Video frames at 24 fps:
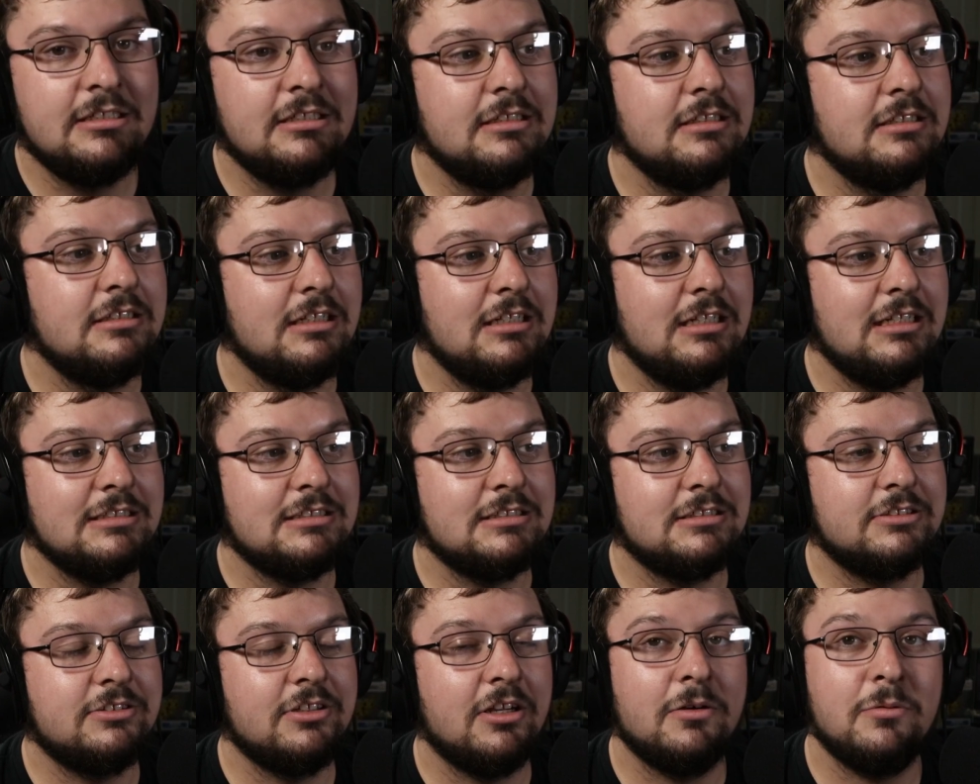Let's
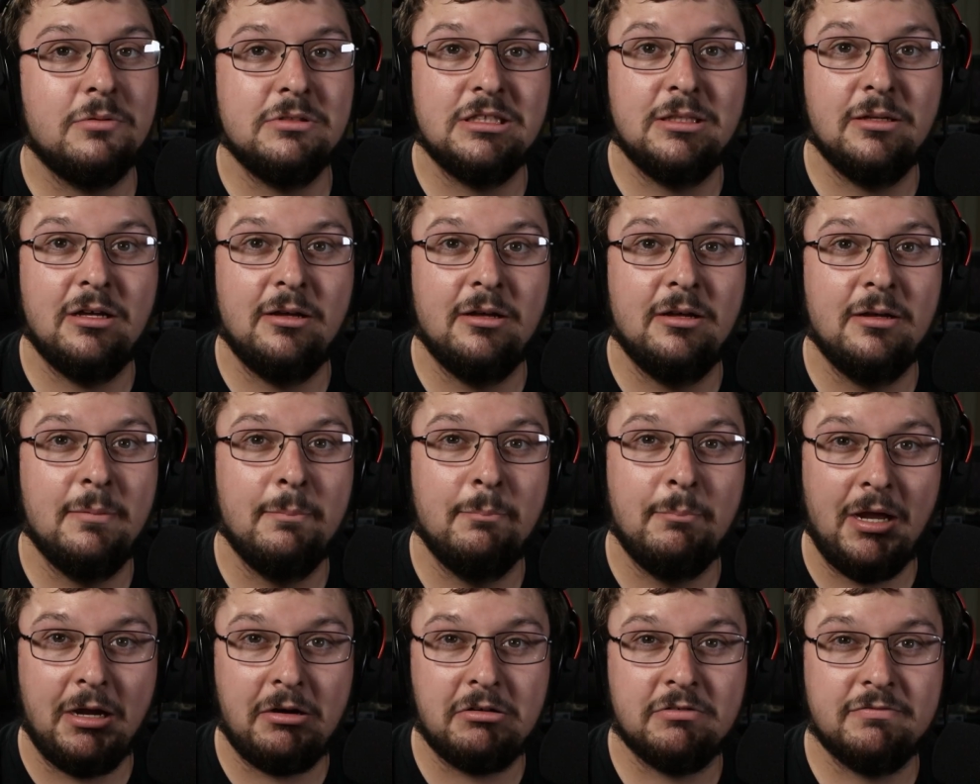start with the
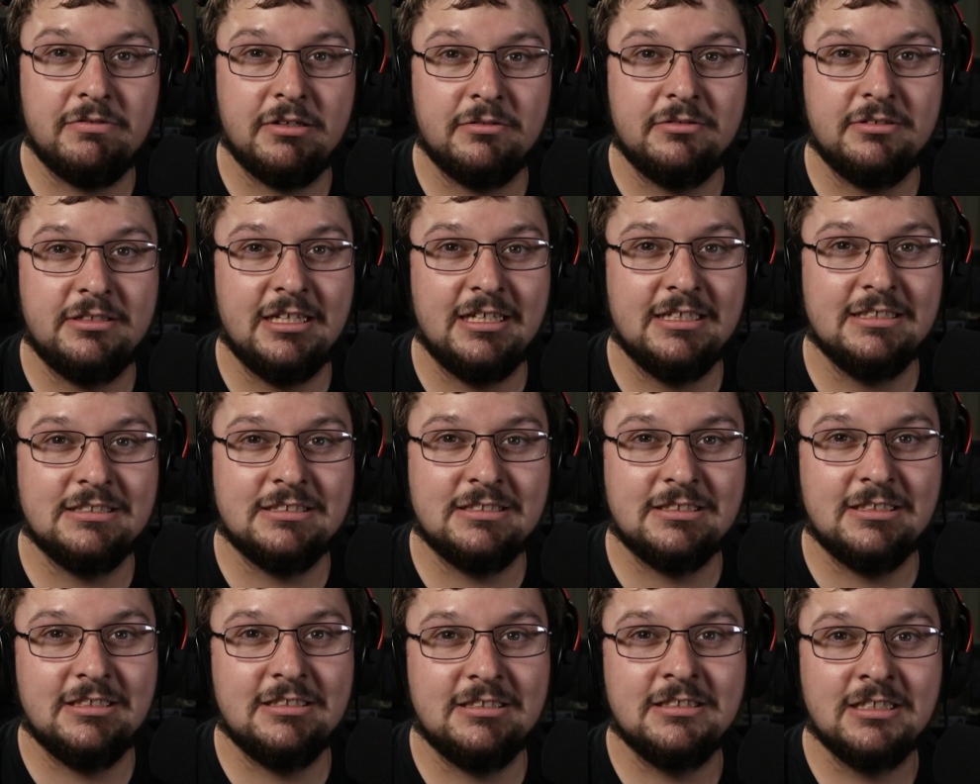microphone test,
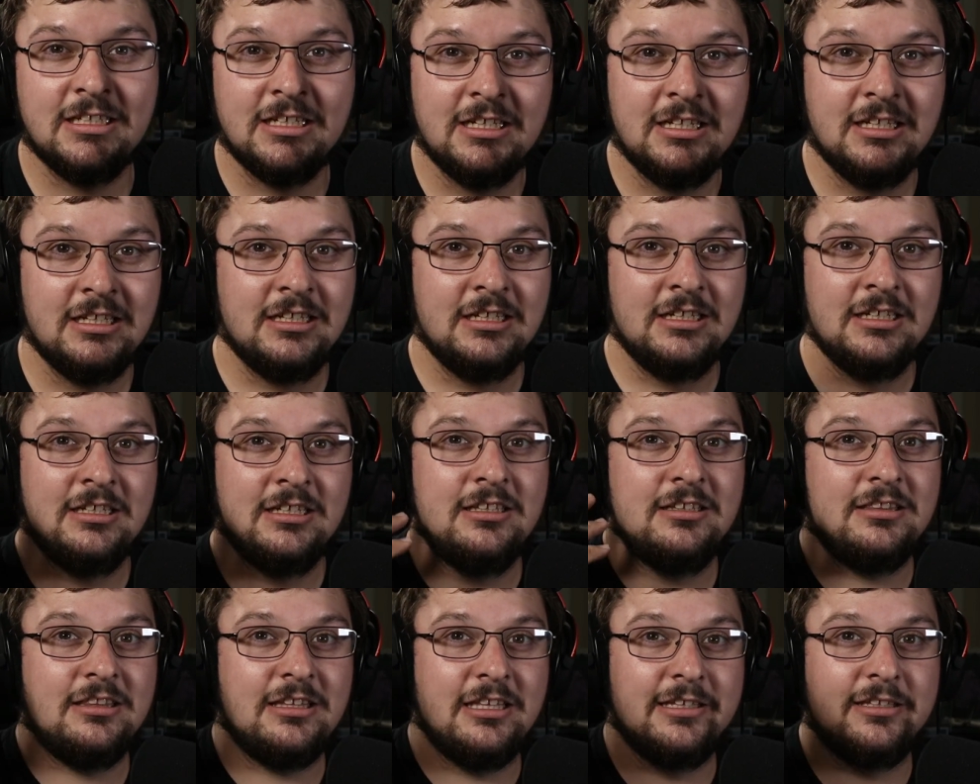because
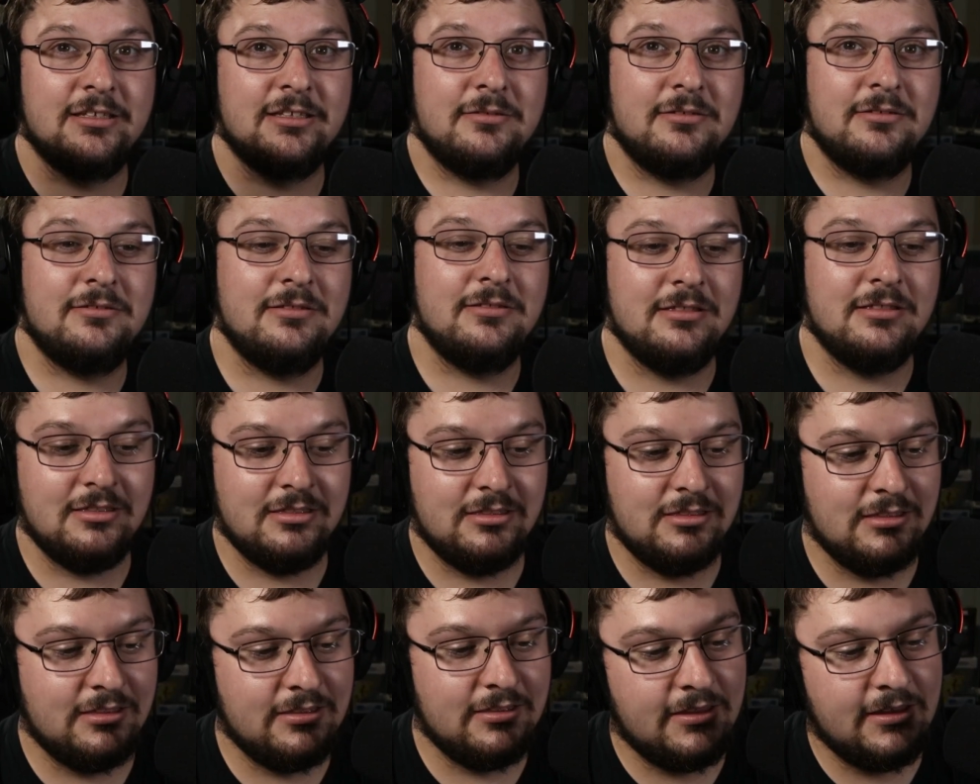gets
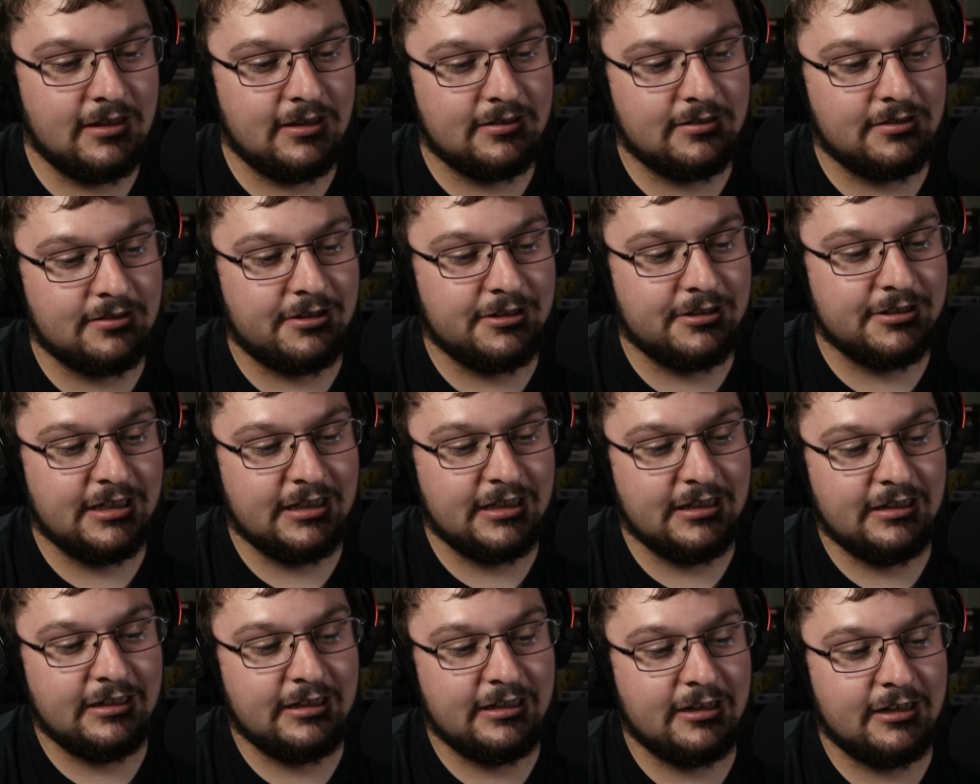this all
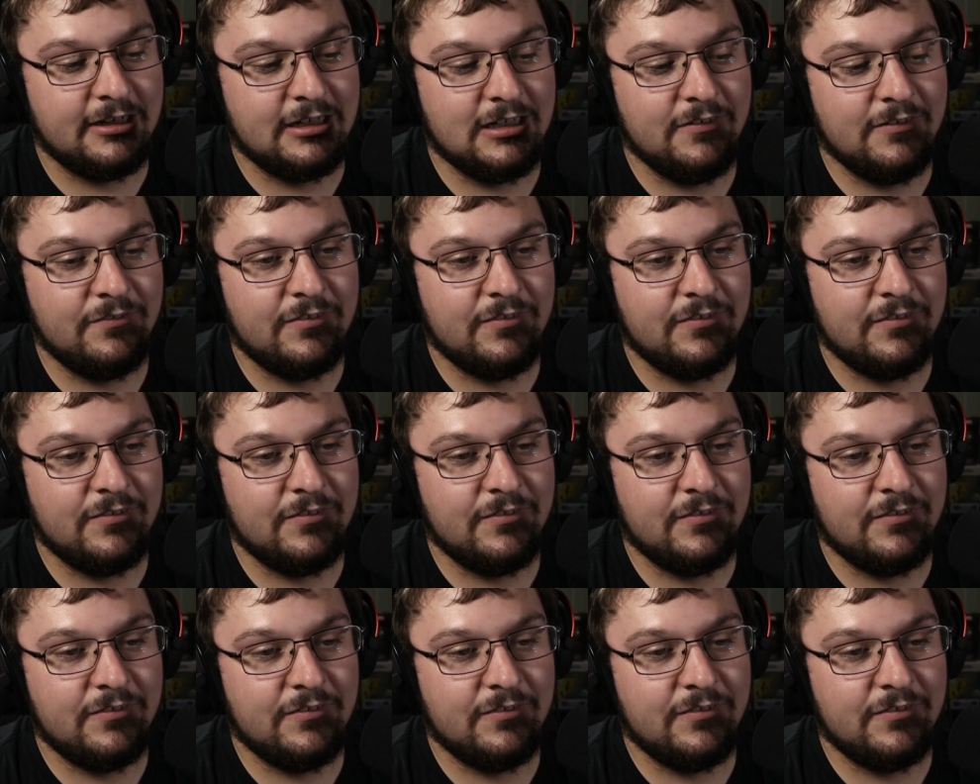taken care of.